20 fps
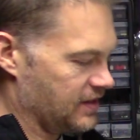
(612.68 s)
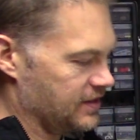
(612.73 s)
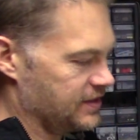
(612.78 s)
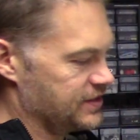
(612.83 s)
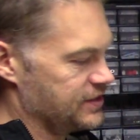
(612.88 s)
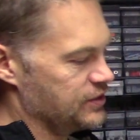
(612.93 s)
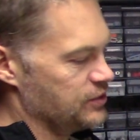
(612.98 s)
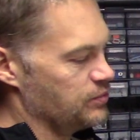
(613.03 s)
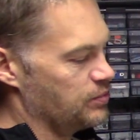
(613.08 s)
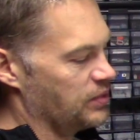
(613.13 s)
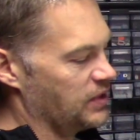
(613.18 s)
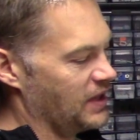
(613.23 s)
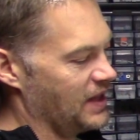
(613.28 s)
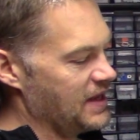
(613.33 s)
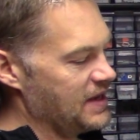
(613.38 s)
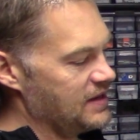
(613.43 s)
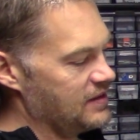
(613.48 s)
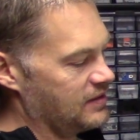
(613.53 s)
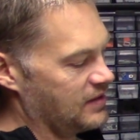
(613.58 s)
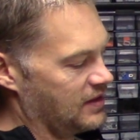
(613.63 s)
2
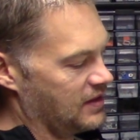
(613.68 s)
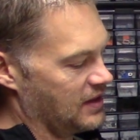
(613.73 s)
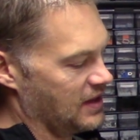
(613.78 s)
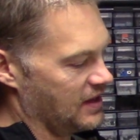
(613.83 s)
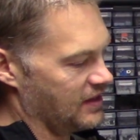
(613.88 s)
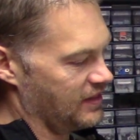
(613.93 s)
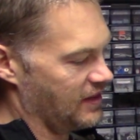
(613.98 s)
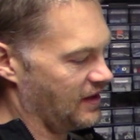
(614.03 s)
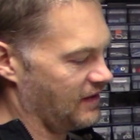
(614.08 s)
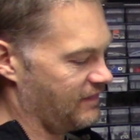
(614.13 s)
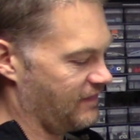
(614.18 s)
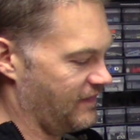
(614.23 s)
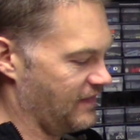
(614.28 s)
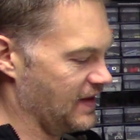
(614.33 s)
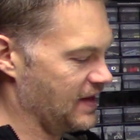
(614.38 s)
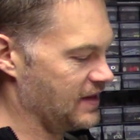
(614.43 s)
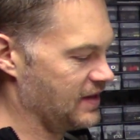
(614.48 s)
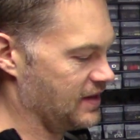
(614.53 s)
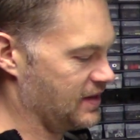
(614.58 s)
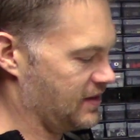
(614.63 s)
plate, and glad that
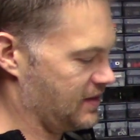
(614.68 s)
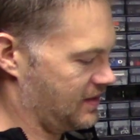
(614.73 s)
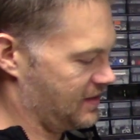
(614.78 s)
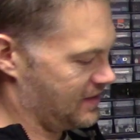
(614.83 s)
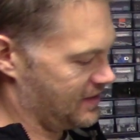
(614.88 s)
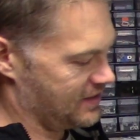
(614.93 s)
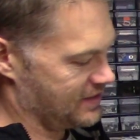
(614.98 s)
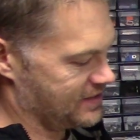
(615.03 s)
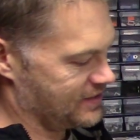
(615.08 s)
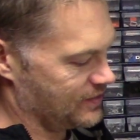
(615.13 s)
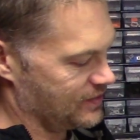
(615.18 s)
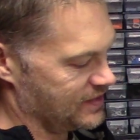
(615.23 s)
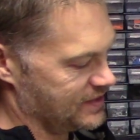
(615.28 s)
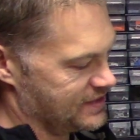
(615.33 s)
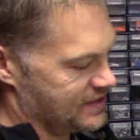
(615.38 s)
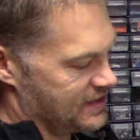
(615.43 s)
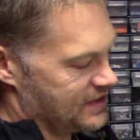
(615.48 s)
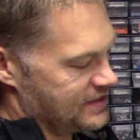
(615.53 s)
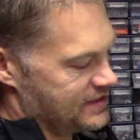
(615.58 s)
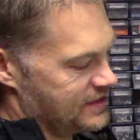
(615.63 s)
fit. It's always
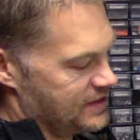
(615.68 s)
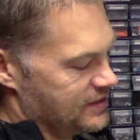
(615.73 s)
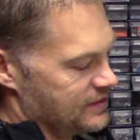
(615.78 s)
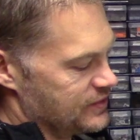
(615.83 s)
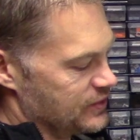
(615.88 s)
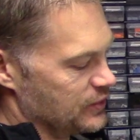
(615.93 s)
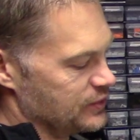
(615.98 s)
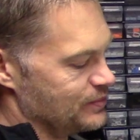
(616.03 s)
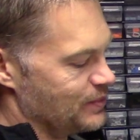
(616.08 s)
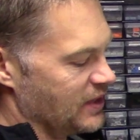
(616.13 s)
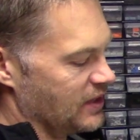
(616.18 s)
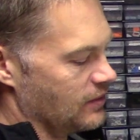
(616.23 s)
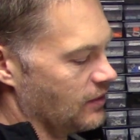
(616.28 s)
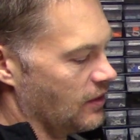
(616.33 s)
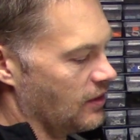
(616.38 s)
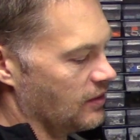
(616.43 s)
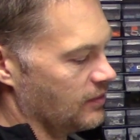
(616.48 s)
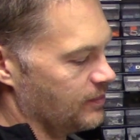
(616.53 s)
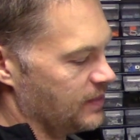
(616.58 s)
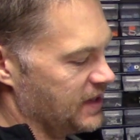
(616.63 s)
nice to use those big
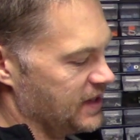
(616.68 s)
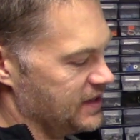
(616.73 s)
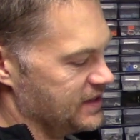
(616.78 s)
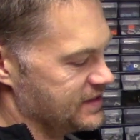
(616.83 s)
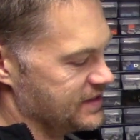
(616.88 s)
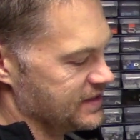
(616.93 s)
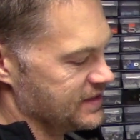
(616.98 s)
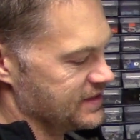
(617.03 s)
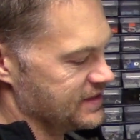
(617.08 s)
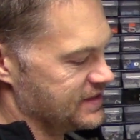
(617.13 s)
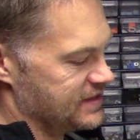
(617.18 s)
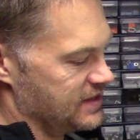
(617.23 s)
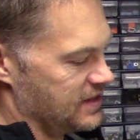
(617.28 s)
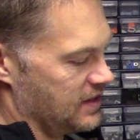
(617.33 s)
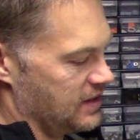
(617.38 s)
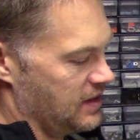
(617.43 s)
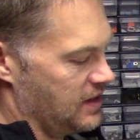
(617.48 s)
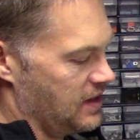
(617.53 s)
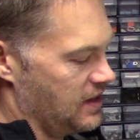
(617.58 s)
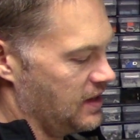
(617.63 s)
long pieces
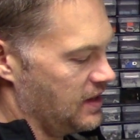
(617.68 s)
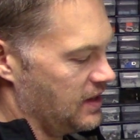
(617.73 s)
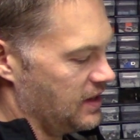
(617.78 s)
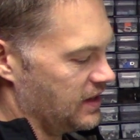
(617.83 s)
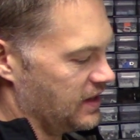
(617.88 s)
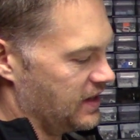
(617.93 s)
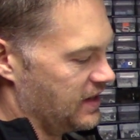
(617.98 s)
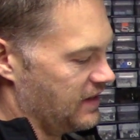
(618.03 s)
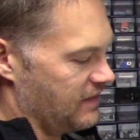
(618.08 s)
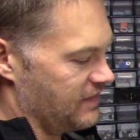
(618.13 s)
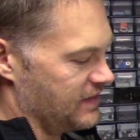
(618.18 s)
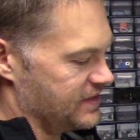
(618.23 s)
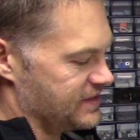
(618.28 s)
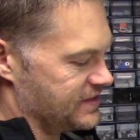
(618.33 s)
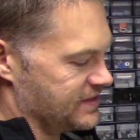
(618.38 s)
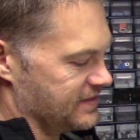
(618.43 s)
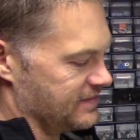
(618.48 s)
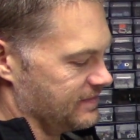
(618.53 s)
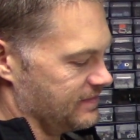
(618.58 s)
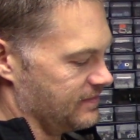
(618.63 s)
to give it
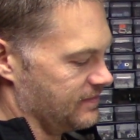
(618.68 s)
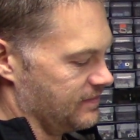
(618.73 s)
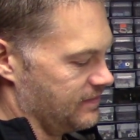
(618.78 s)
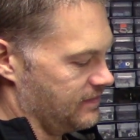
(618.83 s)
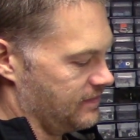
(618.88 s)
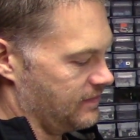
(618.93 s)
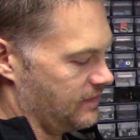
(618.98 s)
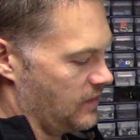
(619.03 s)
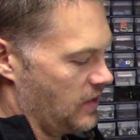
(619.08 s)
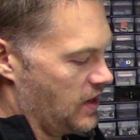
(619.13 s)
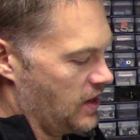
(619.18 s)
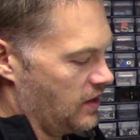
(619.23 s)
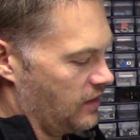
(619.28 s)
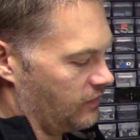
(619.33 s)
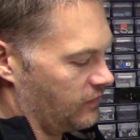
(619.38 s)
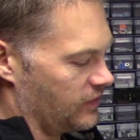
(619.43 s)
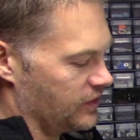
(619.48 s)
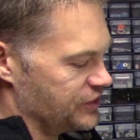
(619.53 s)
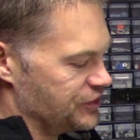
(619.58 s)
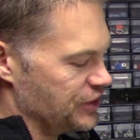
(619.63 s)
some
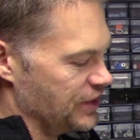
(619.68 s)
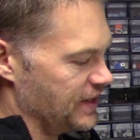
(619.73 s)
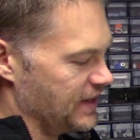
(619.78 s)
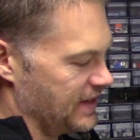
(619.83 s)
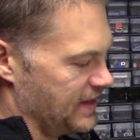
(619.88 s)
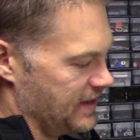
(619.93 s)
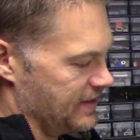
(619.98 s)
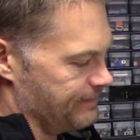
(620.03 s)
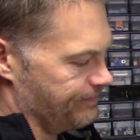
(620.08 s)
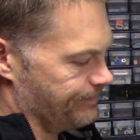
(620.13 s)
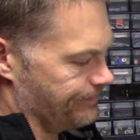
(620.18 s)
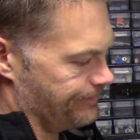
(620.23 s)
rigidity.